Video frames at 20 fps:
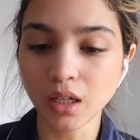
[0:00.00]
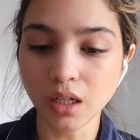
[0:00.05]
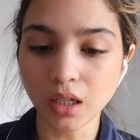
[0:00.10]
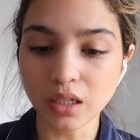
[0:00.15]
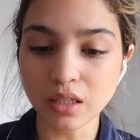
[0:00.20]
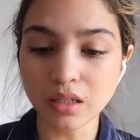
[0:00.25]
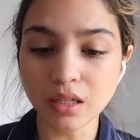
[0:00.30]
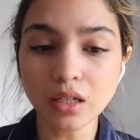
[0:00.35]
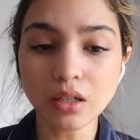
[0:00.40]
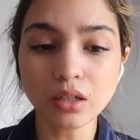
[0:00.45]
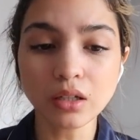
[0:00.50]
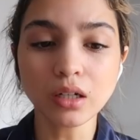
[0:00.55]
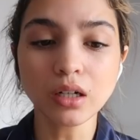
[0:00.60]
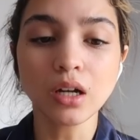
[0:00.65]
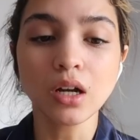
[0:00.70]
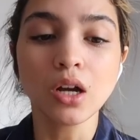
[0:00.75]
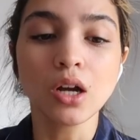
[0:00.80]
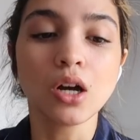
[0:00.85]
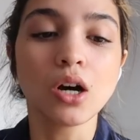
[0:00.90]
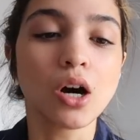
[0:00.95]
concealer
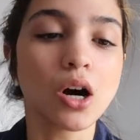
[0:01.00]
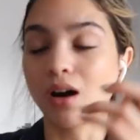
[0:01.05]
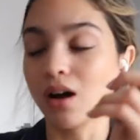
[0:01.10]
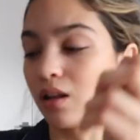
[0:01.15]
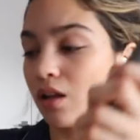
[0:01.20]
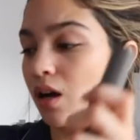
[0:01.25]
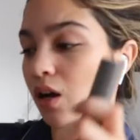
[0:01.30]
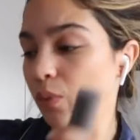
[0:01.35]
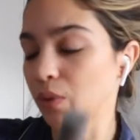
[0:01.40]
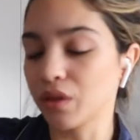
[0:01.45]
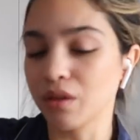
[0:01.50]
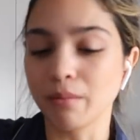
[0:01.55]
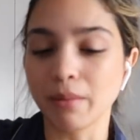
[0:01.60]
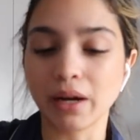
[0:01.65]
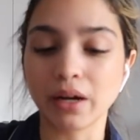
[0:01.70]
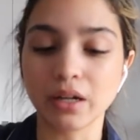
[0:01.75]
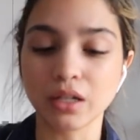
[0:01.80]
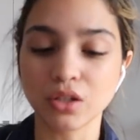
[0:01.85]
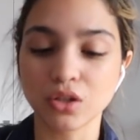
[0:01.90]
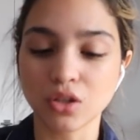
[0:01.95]
along with the
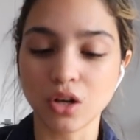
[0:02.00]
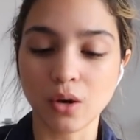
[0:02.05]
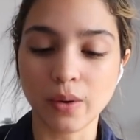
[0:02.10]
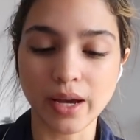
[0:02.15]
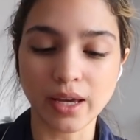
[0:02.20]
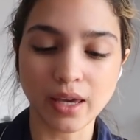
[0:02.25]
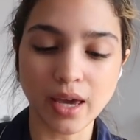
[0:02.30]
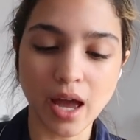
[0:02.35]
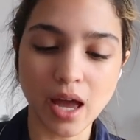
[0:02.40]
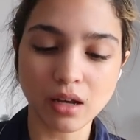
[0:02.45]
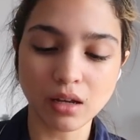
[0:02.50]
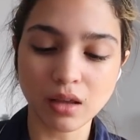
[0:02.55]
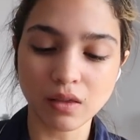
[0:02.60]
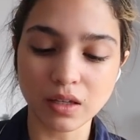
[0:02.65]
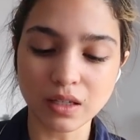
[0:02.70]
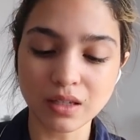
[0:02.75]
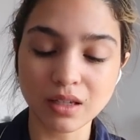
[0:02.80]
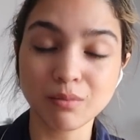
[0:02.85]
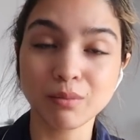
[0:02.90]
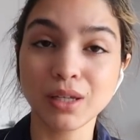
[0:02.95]
Merit. So again,
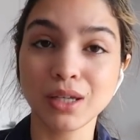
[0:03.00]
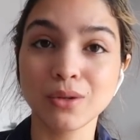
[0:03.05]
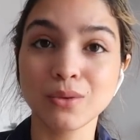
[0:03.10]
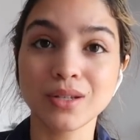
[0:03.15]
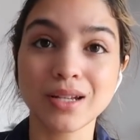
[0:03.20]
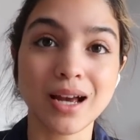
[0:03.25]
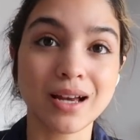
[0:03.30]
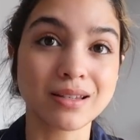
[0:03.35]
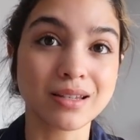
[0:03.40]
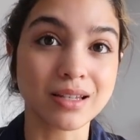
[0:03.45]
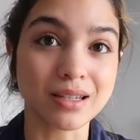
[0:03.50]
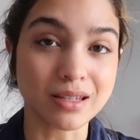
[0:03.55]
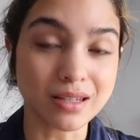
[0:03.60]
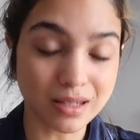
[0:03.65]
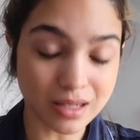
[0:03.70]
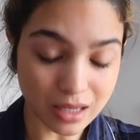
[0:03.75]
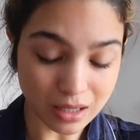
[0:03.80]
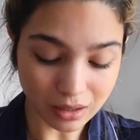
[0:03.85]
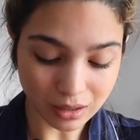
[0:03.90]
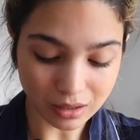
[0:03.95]
this can be used as
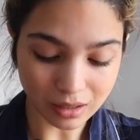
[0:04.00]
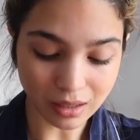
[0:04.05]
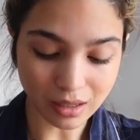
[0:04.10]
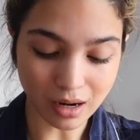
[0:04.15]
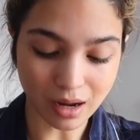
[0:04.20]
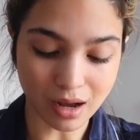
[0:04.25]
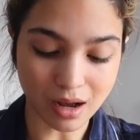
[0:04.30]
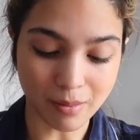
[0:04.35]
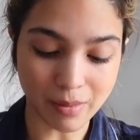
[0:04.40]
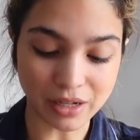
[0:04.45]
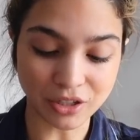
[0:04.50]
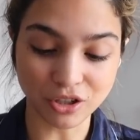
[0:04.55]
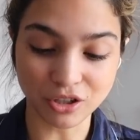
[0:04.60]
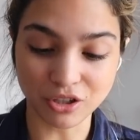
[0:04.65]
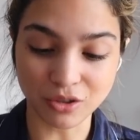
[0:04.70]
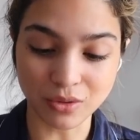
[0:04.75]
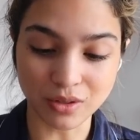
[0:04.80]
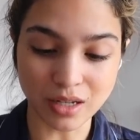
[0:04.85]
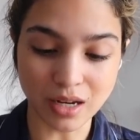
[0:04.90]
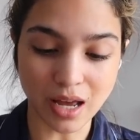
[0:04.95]
concealer. I just
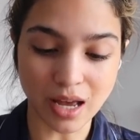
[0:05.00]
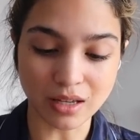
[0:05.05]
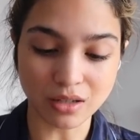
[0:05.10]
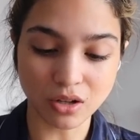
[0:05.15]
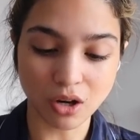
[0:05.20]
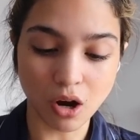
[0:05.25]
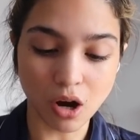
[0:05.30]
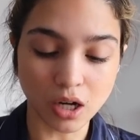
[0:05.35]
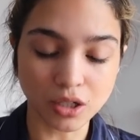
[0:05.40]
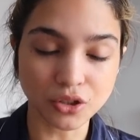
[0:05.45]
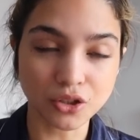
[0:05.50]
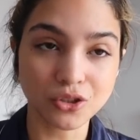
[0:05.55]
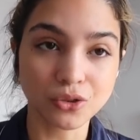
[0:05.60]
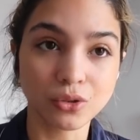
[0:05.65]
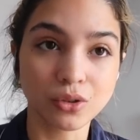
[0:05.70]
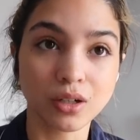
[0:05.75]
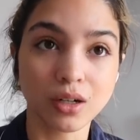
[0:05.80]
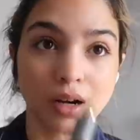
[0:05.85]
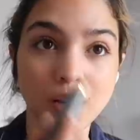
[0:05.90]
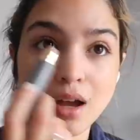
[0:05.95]
used it as
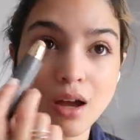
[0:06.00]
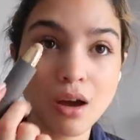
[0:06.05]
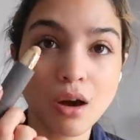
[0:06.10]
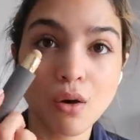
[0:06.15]
contour.